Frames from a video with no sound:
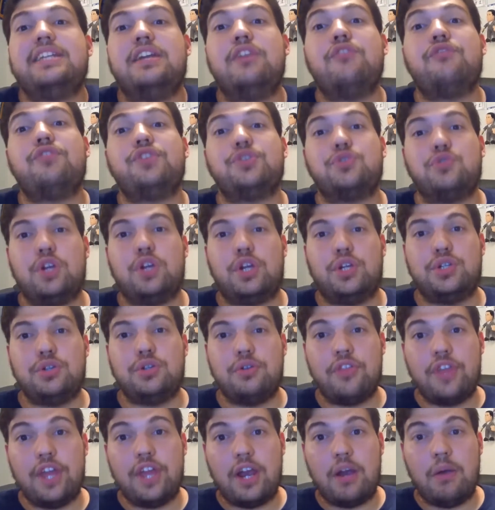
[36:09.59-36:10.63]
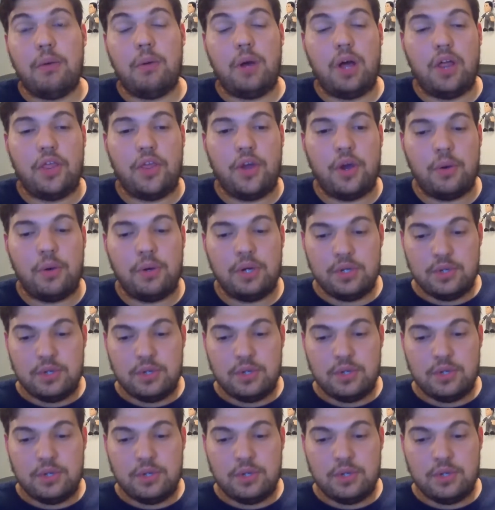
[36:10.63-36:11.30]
infrastructure there, although,